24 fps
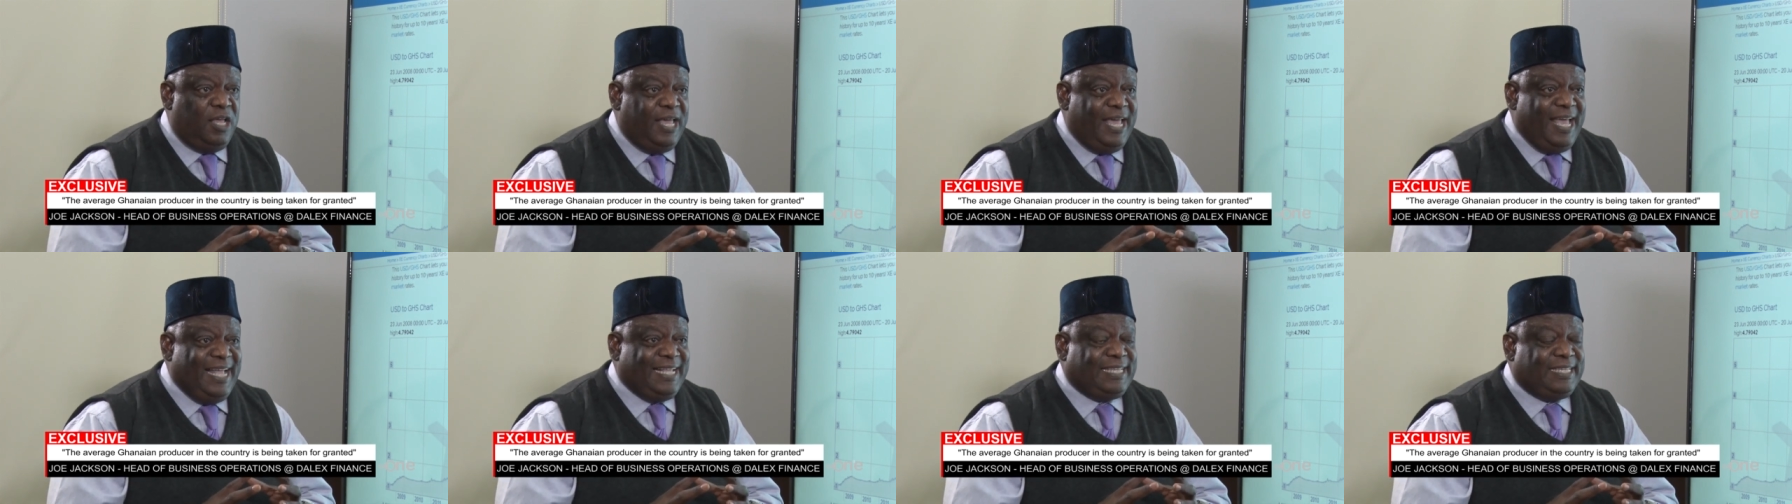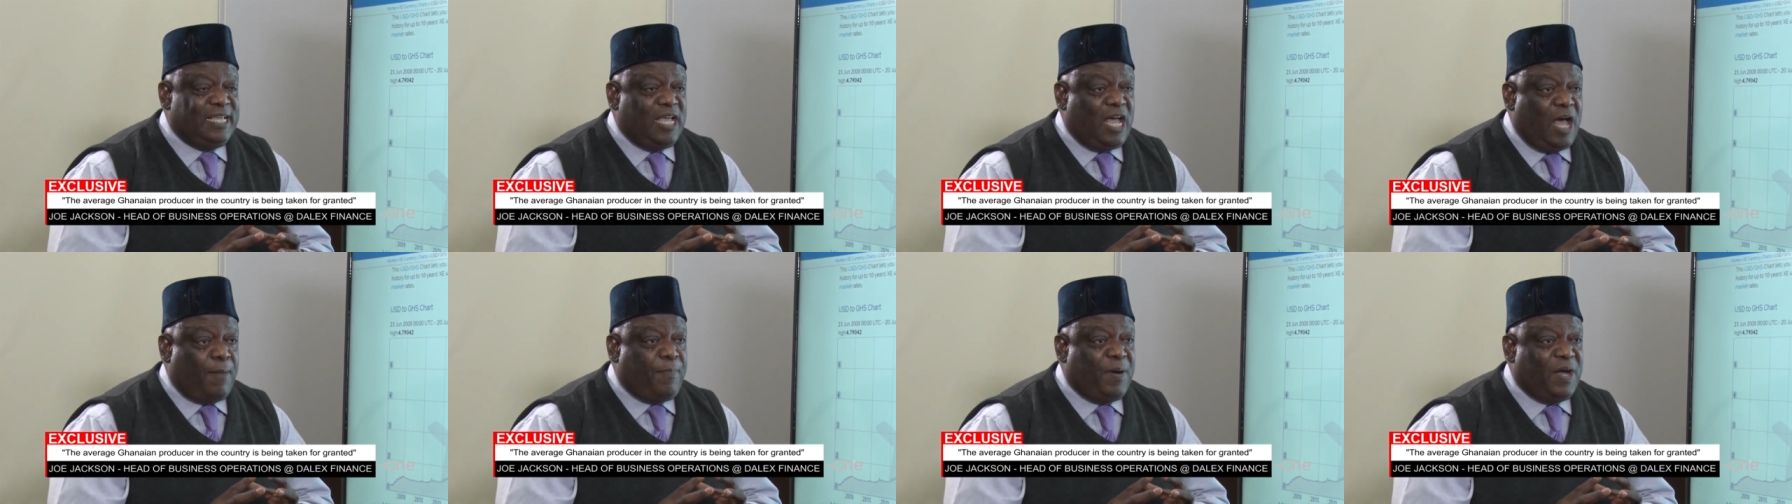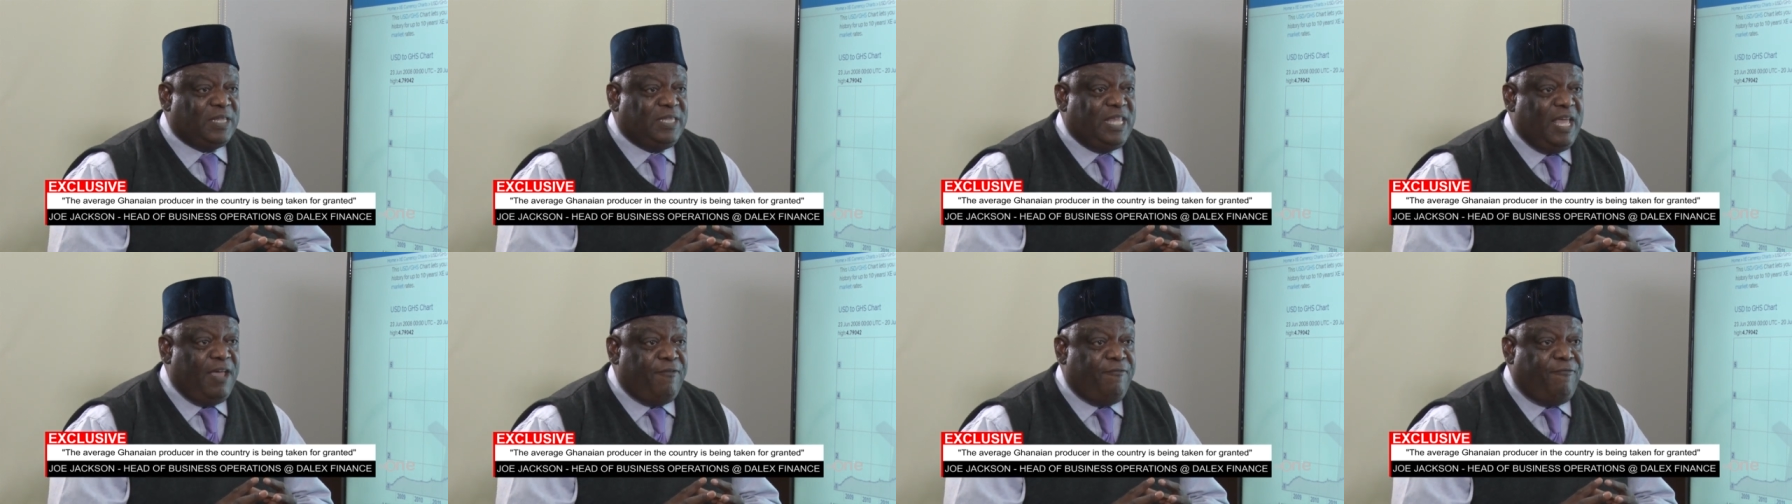
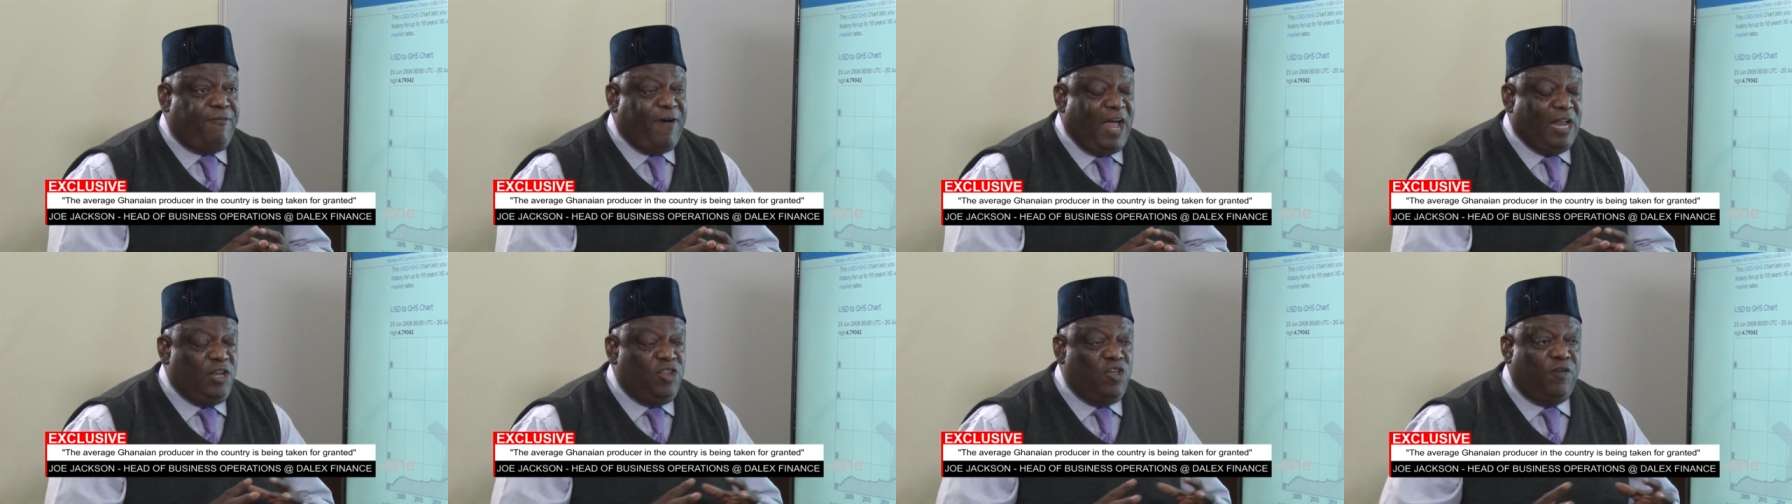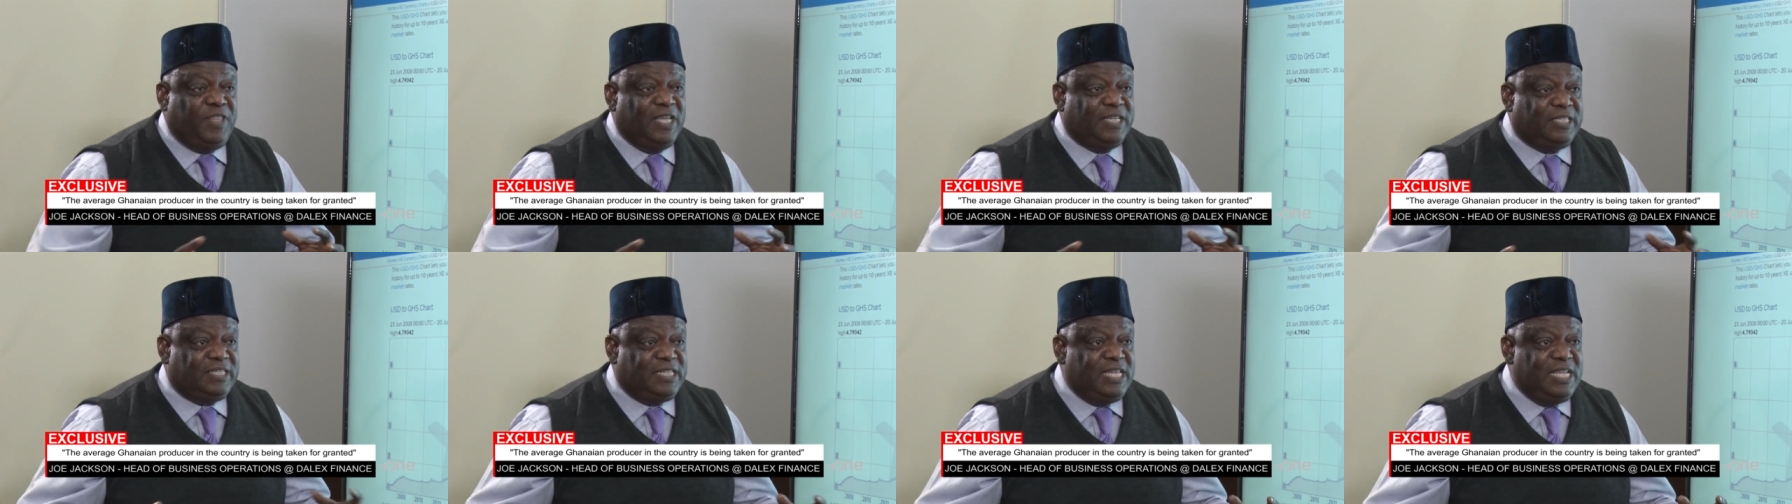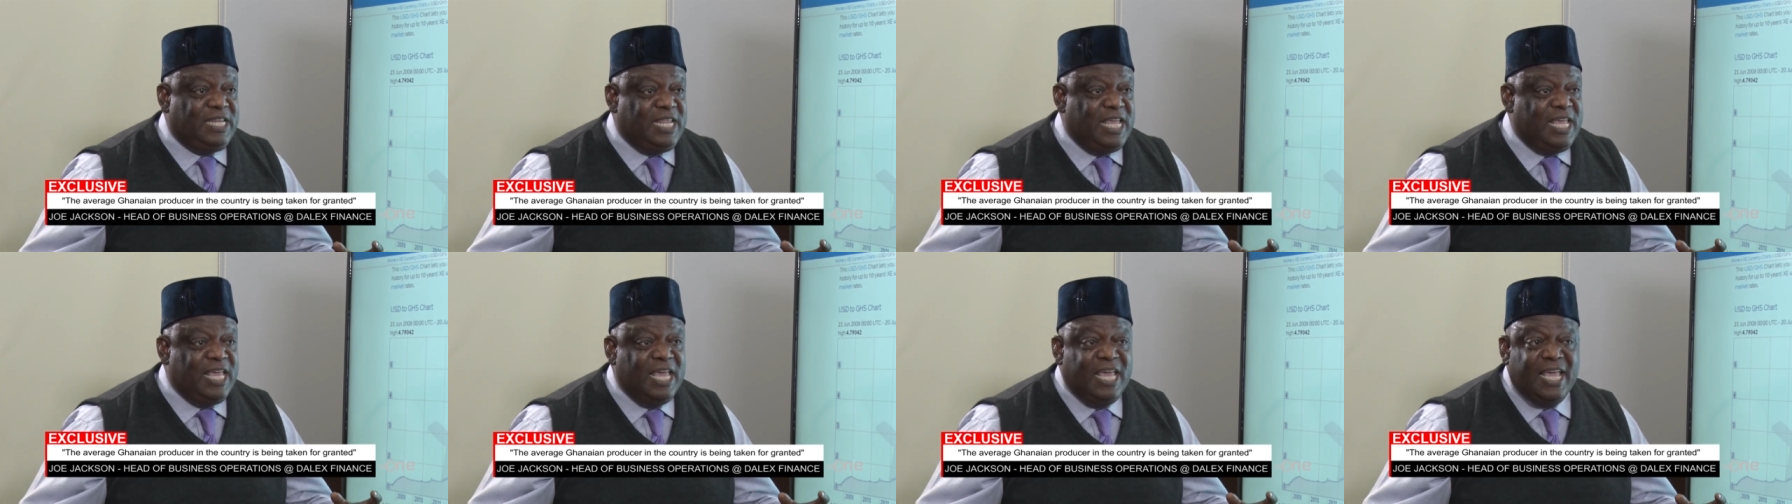the value of the
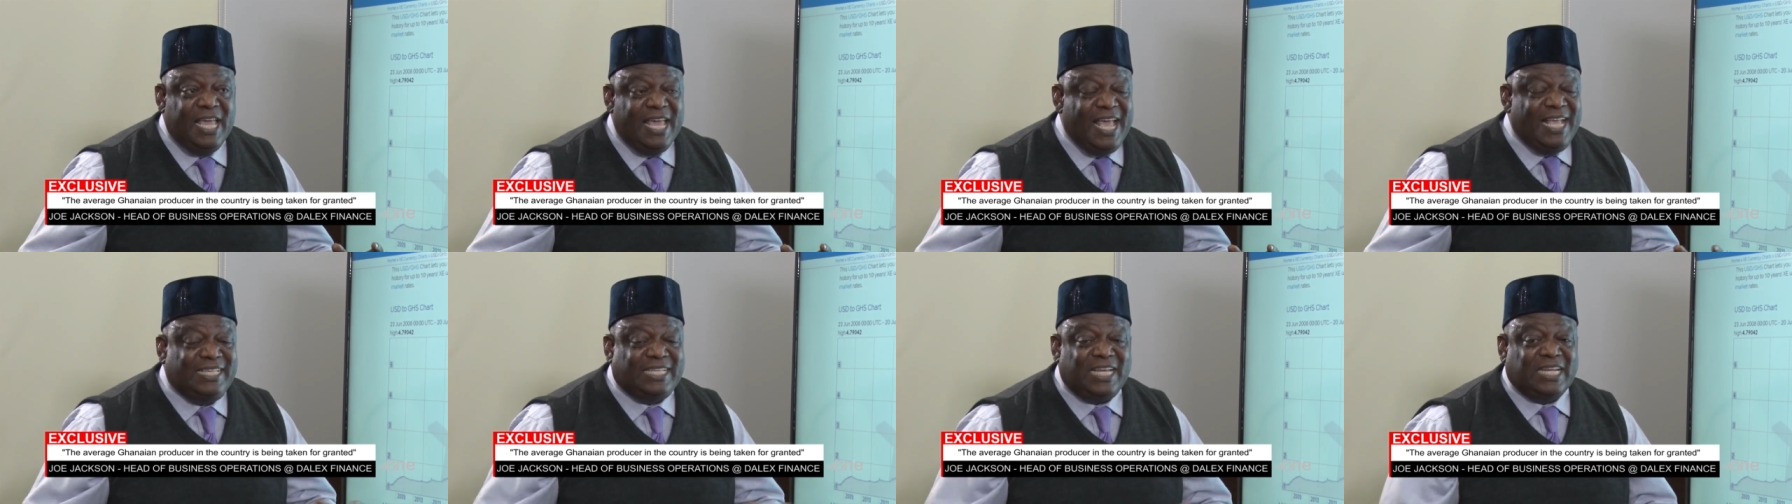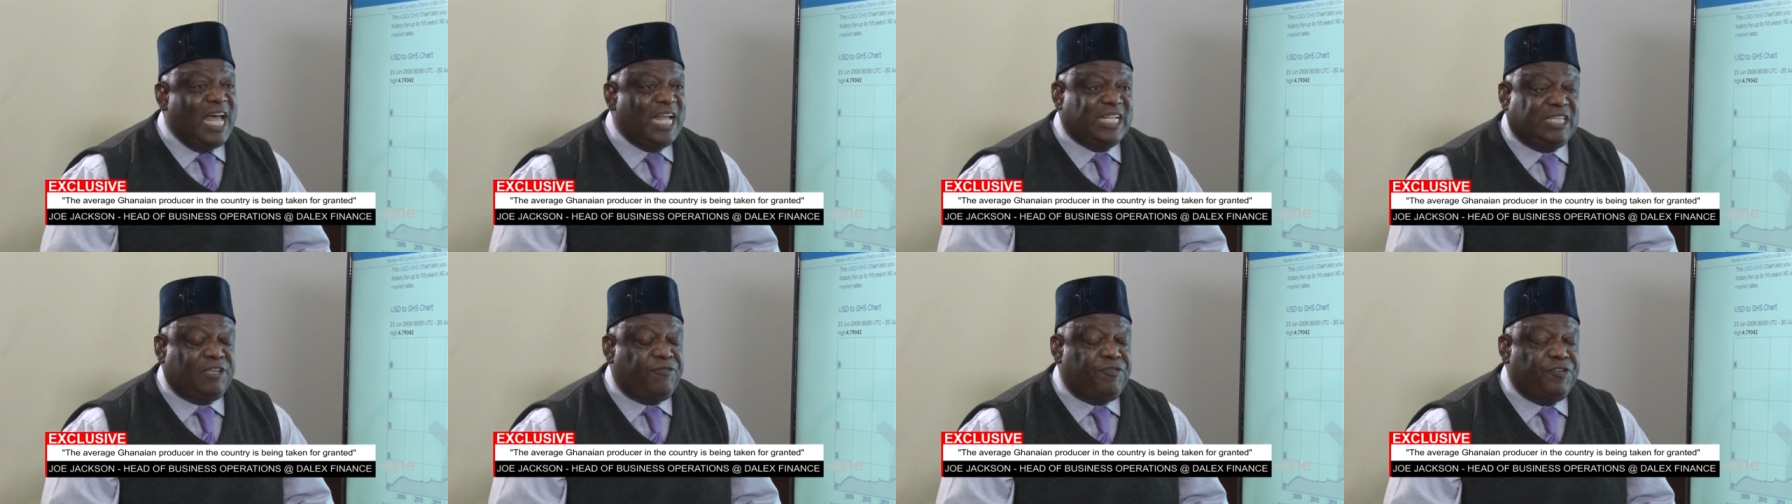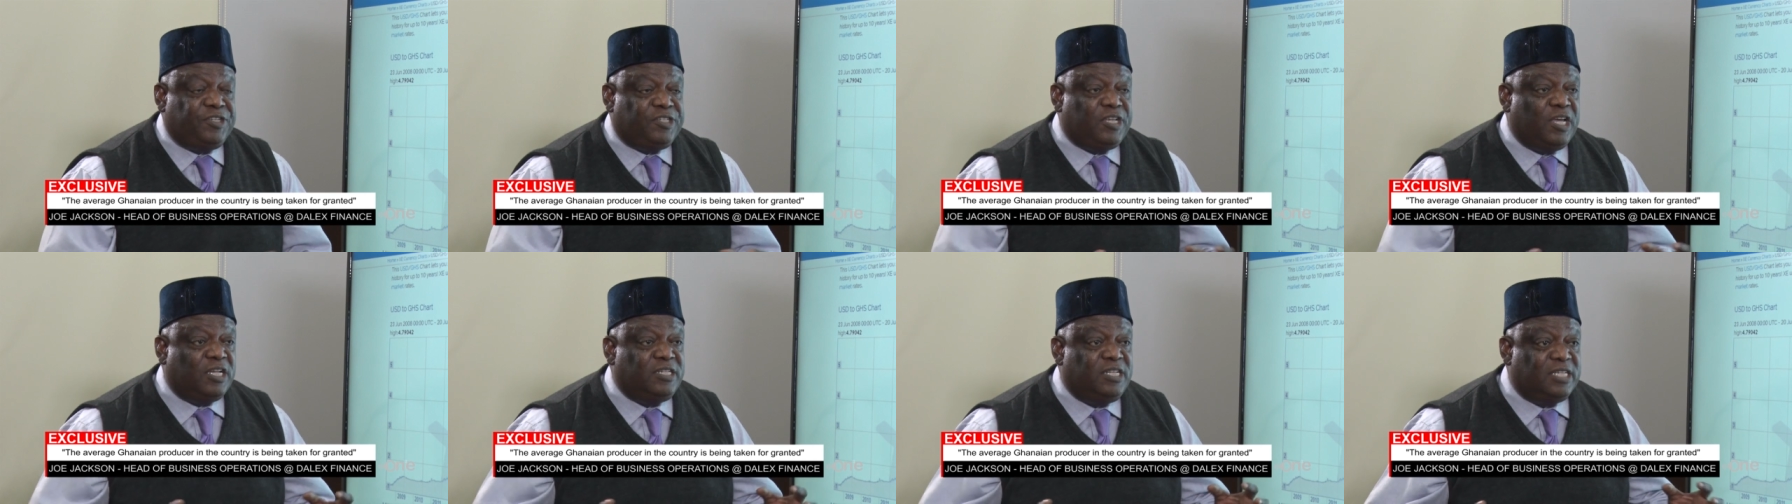cedi is an
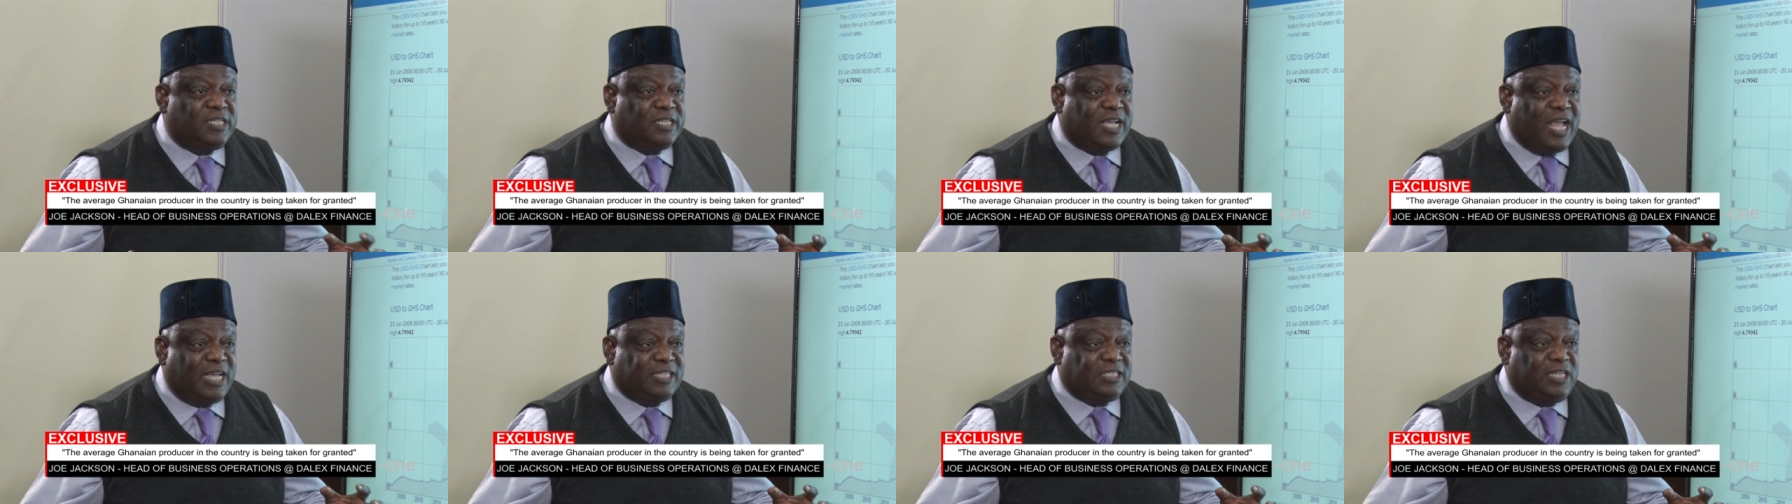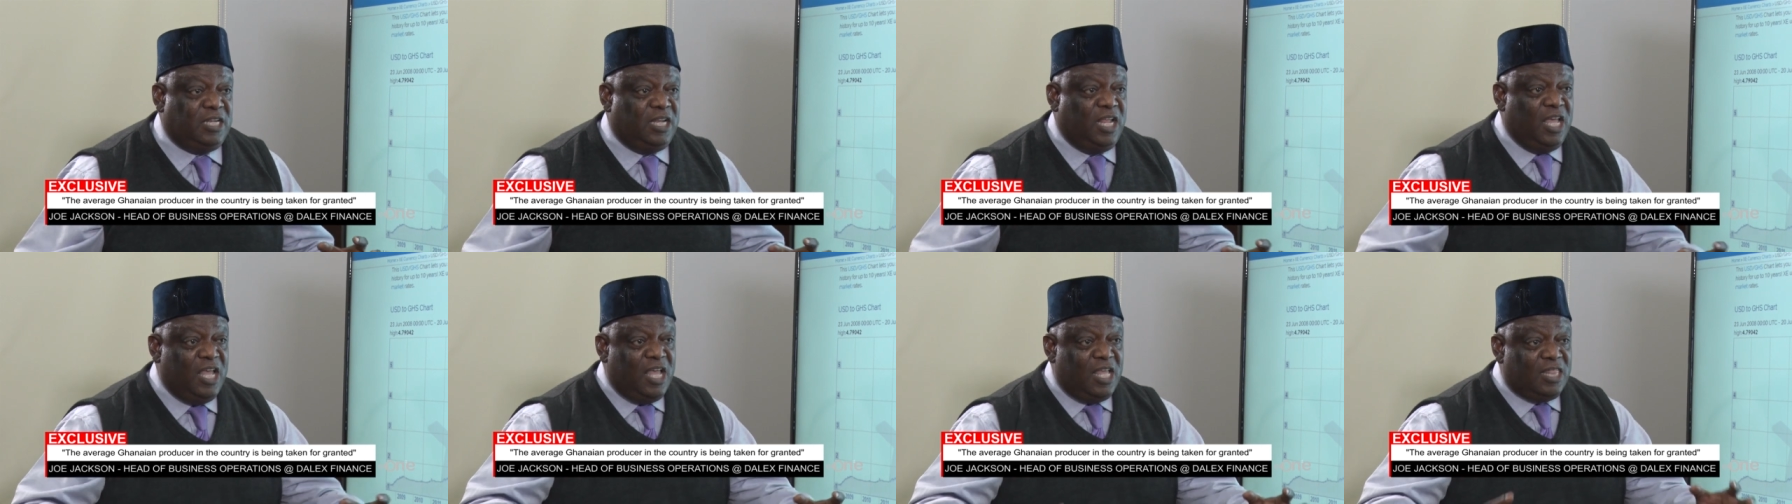artificial discussion.